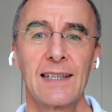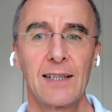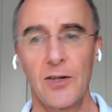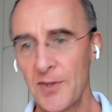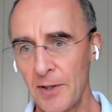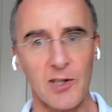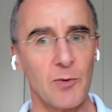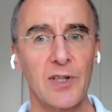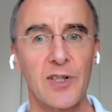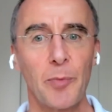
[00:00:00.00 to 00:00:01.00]
lost connection
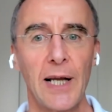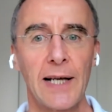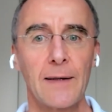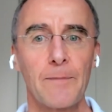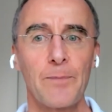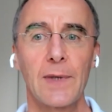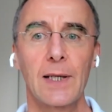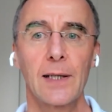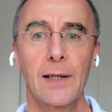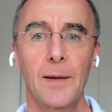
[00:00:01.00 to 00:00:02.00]
with the planet,
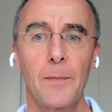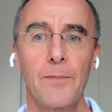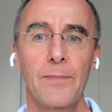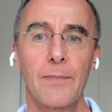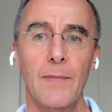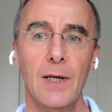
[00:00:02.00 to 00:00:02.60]
um,